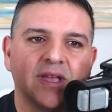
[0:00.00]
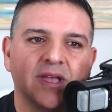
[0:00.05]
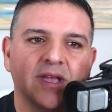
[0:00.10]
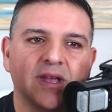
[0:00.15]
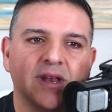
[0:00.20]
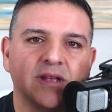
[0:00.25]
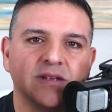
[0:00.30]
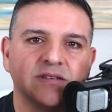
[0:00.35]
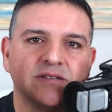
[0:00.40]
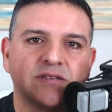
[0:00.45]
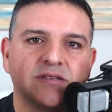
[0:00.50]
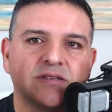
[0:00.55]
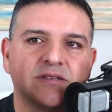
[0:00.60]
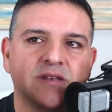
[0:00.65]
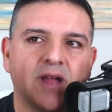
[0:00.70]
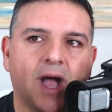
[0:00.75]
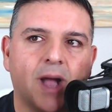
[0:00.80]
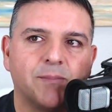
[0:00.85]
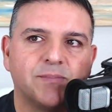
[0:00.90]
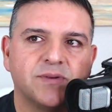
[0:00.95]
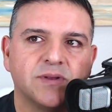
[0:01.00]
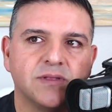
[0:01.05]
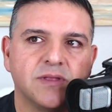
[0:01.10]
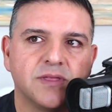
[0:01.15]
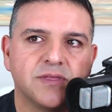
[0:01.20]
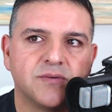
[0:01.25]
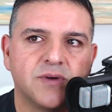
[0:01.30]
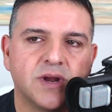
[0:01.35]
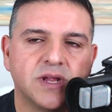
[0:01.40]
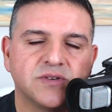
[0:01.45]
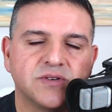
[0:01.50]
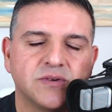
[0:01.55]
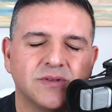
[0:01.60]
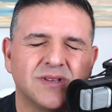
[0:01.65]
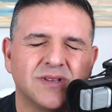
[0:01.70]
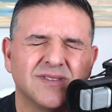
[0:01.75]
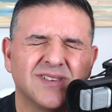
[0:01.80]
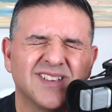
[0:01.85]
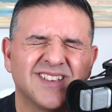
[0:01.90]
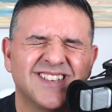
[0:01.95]
And I stopped in the threshold.
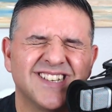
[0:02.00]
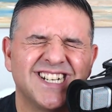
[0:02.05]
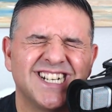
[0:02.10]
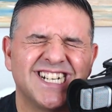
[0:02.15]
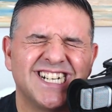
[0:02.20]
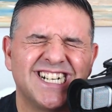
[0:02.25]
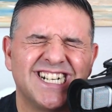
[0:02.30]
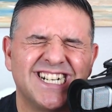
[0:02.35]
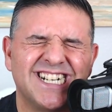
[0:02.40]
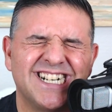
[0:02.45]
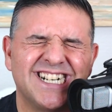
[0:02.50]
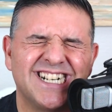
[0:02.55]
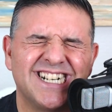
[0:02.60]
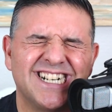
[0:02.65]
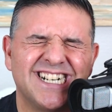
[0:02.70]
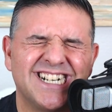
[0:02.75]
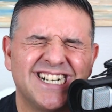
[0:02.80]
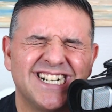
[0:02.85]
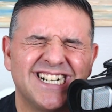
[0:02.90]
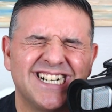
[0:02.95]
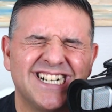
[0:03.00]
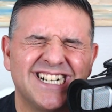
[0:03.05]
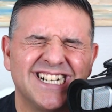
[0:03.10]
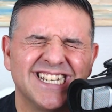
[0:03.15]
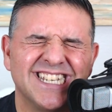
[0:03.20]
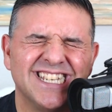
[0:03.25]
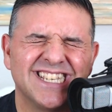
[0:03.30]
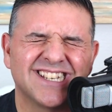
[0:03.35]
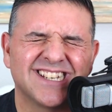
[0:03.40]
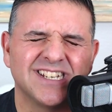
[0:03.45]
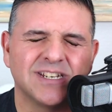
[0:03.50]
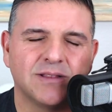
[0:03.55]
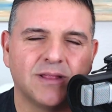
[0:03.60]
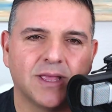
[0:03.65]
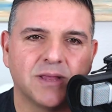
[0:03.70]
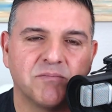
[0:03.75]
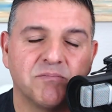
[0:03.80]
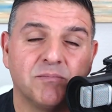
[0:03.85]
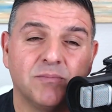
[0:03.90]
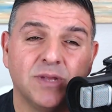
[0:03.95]
I was like, Ah, he's going to
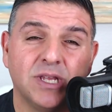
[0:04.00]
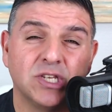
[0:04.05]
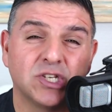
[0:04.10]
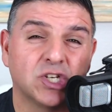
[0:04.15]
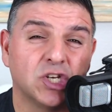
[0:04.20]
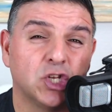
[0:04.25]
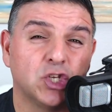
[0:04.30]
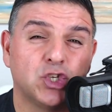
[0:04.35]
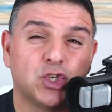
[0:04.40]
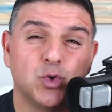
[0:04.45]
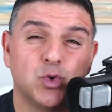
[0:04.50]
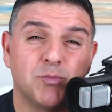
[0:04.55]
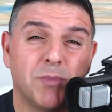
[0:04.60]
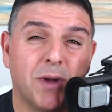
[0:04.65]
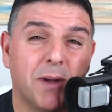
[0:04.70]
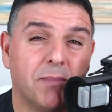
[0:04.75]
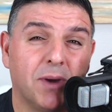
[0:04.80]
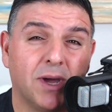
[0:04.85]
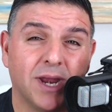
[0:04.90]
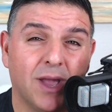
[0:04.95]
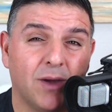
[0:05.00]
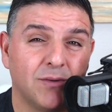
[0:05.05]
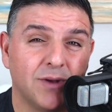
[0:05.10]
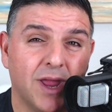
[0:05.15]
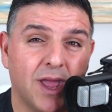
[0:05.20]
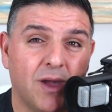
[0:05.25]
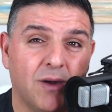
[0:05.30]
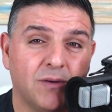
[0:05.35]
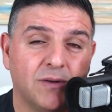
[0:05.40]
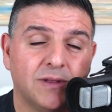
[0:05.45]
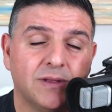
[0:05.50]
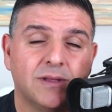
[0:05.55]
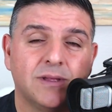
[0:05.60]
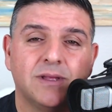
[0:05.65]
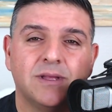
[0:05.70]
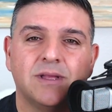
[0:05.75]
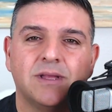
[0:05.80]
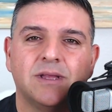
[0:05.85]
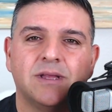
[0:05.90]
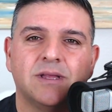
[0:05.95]
like, he's going to chew my butt out now.
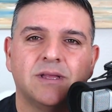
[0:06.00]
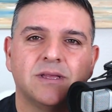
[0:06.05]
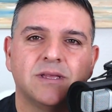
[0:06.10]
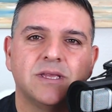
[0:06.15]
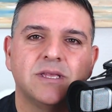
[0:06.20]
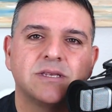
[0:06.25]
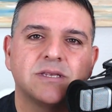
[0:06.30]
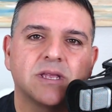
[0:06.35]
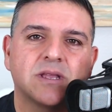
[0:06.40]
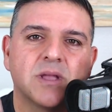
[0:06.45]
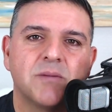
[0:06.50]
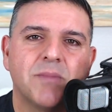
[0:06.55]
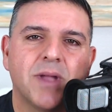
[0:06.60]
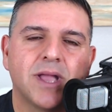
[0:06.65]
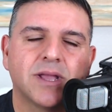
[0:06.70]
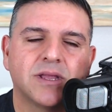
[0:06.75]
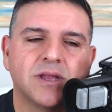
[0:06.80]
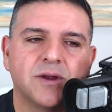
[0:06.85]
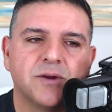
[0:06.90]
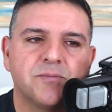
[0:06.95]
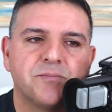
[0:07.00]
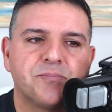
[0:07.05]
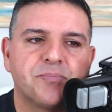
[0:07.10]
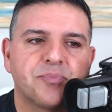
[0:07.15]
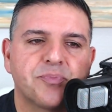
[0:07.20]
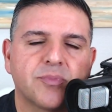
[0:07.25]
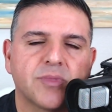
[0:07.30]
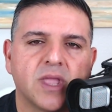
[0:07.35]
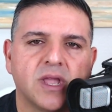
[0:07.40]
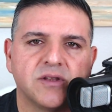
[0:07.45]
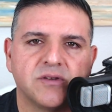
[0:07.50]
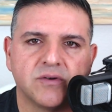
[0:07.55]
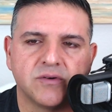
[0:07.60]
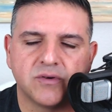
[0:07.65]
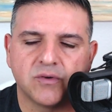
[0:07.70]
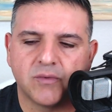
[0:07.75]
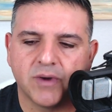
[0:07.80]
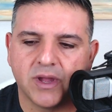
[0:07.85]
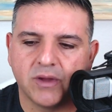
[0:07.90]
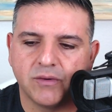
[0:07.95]
He said, Come back here. I
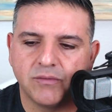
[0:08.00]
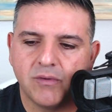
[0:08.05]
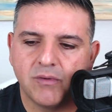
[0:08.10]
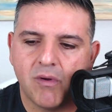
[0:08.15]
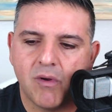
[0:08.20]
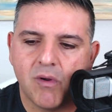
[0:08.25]
turned around.